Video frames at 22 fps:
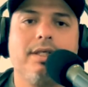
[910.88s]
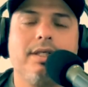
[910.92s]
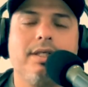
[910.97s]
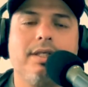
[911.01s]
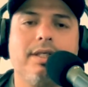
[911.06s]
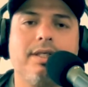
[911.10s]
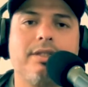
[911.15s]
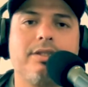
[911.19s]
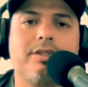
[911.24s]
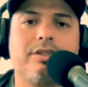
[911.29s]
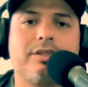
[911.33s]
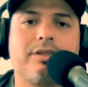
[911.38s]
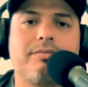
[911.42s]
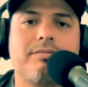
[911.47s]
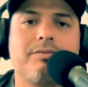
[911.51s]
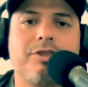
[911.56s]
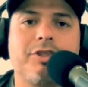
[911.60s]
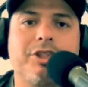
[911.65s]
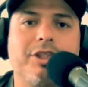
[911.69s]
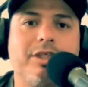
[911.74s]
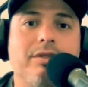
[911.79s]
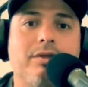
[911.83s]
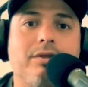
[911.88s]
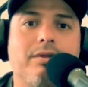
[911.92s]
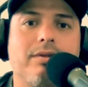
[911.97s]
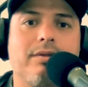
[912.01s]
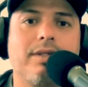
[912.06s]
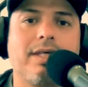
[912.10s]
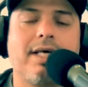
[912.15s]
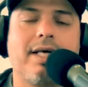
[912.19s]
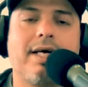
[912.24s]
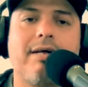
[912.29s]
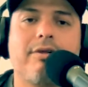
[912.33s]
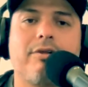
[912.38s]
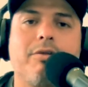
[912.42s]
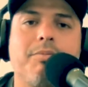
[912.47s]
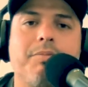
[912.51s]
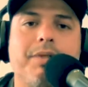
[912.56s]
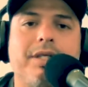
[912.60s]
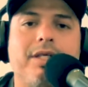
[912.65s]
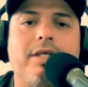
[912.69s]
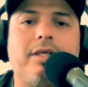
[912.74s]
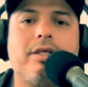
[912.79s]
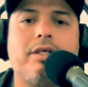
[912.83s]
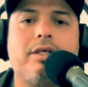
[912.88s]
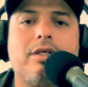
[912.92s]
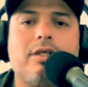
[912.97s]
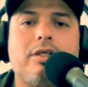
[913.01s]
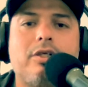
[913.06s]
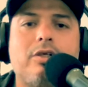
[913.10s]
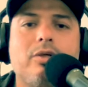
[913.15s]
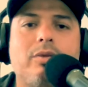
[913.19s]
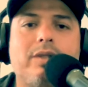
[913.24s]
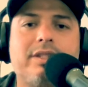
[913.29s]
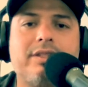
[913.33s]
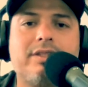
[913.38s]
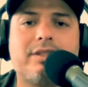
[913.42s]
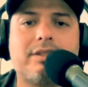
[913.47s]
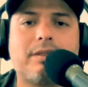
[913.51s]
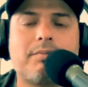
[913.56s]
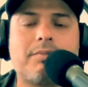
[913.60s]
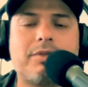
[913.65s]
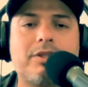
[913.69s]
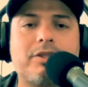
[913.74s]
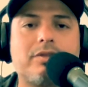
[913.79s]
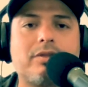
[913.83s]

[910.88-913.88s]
and just chill. I have to be doing something.